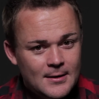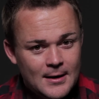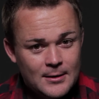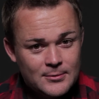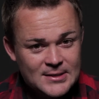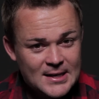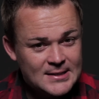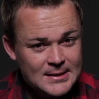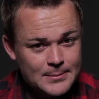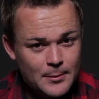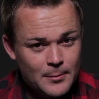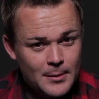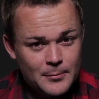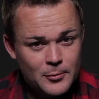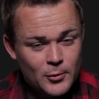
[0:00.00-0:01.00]
and I was asking my
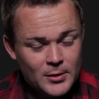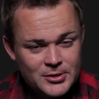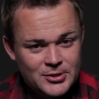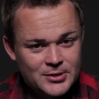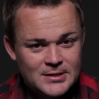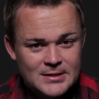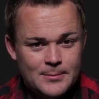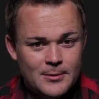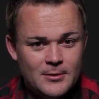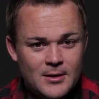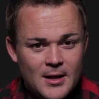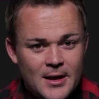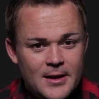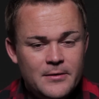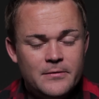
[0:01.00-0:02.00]
mom questions about
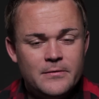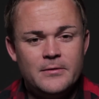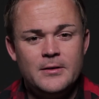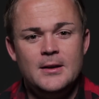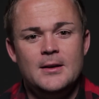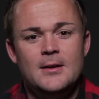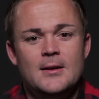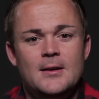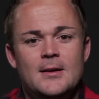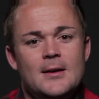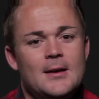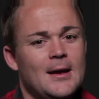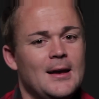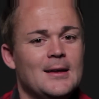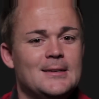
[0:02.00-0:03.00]
life
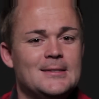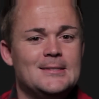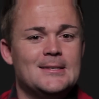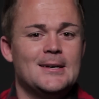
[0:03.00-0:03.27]
and